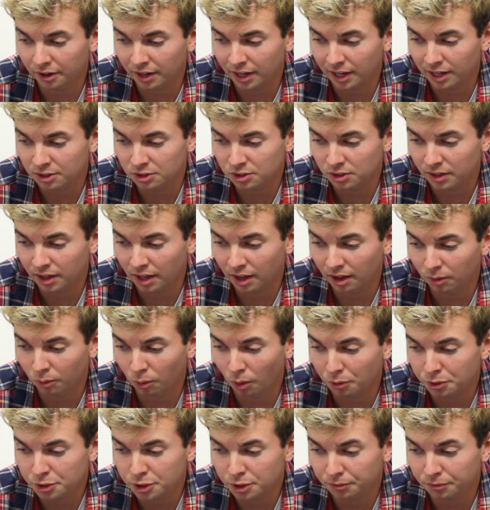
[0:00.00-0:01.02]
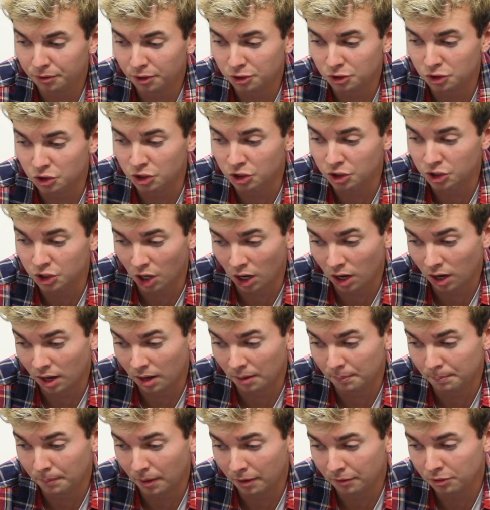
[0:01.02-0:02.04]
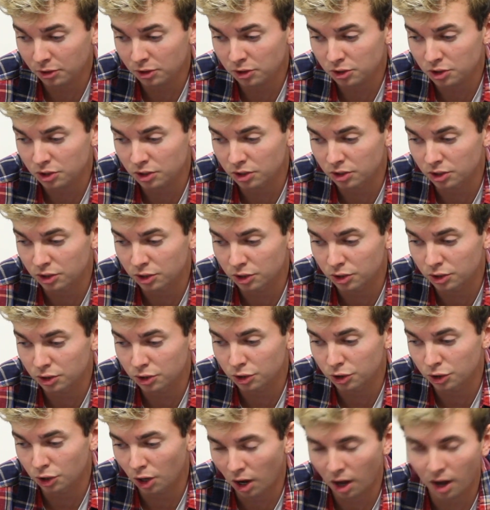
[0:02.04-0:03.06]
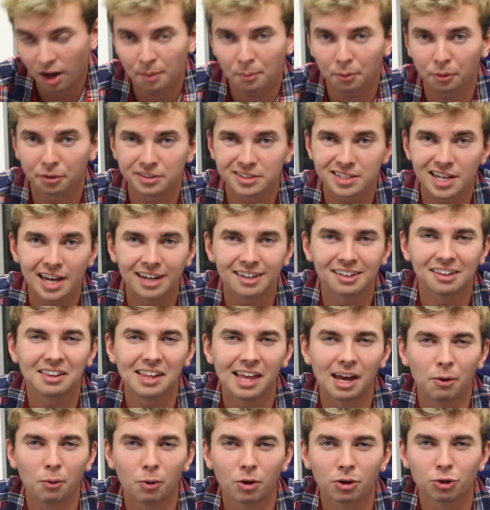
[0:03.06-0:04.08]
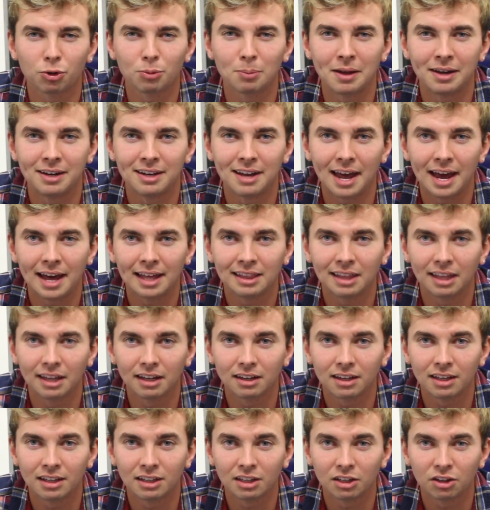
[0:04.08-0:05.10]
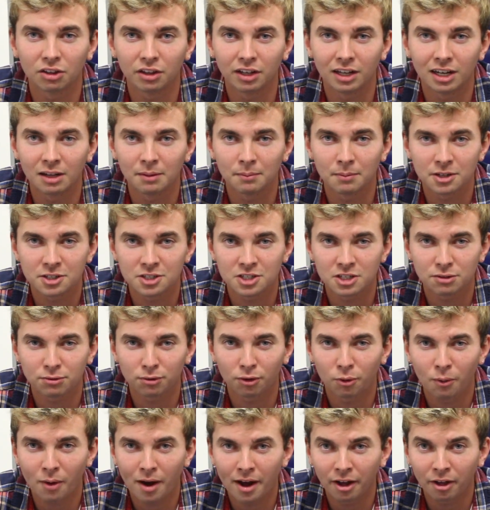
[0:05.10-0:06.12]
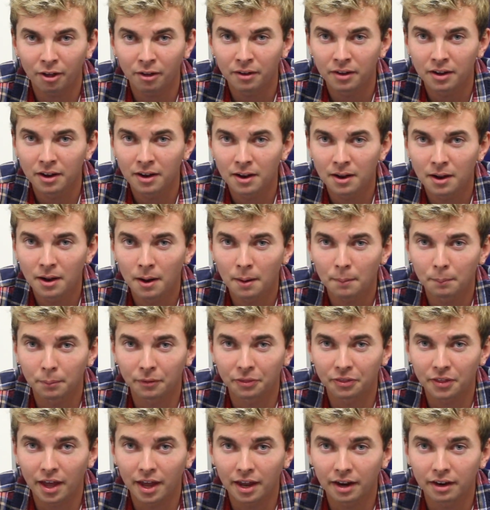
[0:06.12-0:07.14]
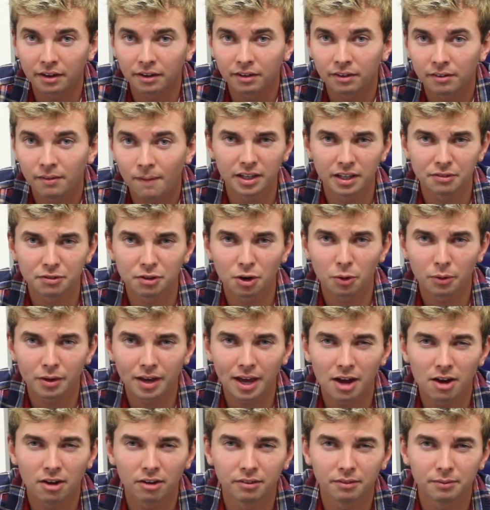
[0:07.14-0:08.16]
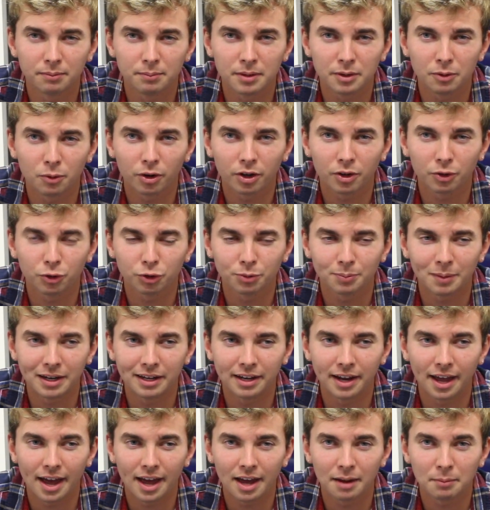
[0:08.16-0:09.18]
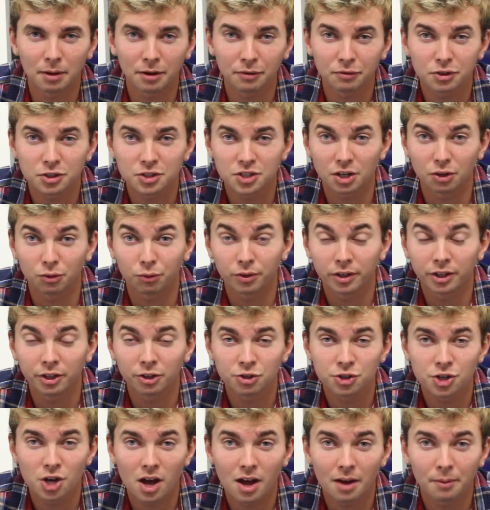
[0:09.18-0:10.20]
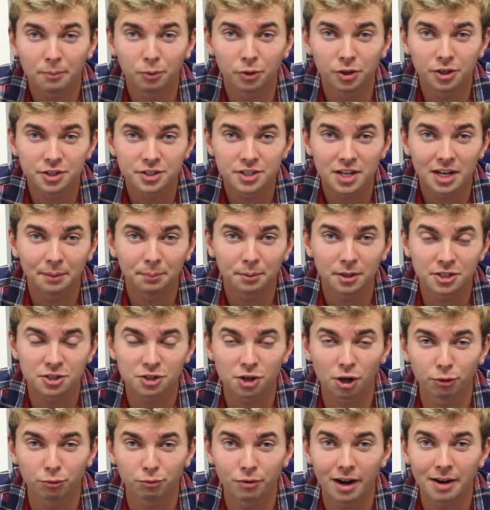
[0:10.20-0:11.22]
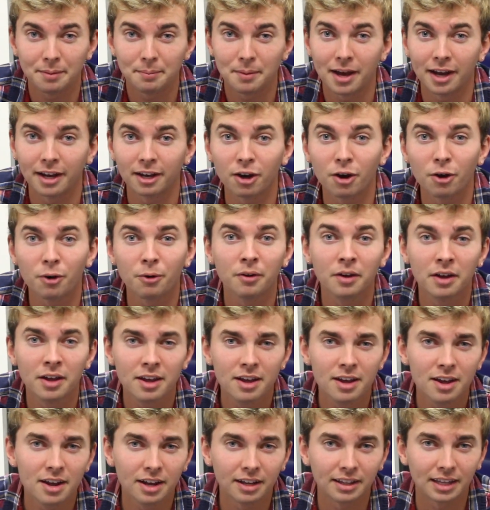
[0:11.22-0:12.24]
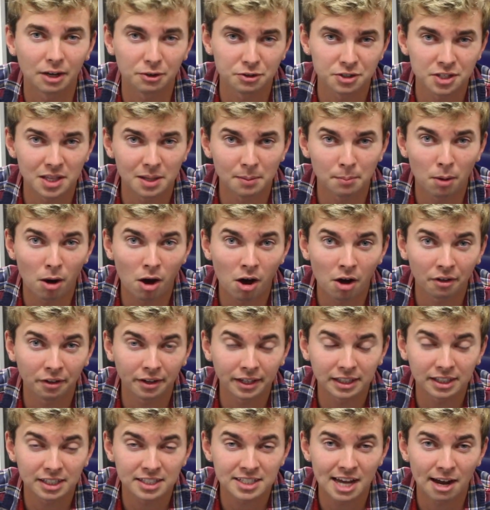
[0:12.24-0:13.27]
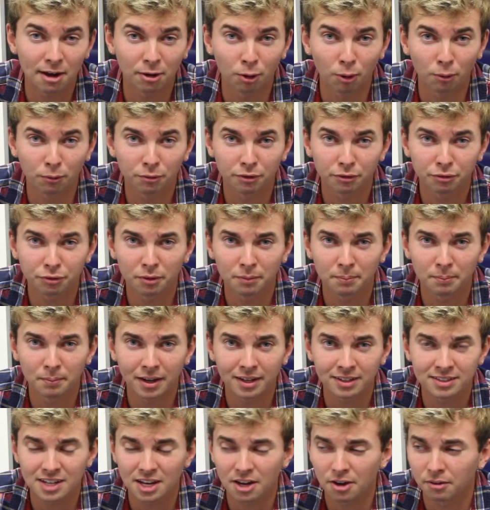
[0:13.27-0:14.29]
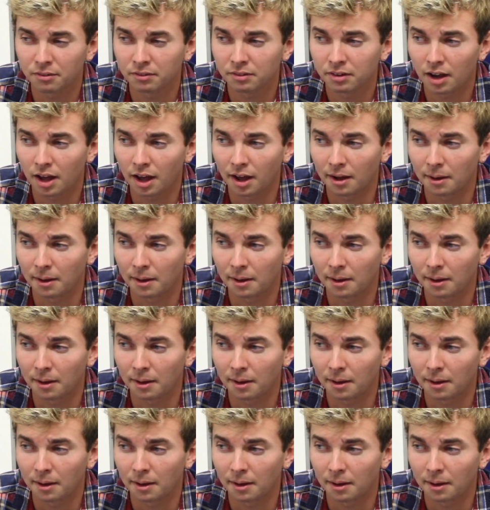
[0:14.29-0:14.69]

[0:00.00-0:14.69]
already answered that. What was your first job? My first job, well, technically I worked with my dad like in the cleaning business for a while. But then, if you don't count me working with my dad, my first like real job was at a place called Red Mango. And that was in the mall, like the town over from my town.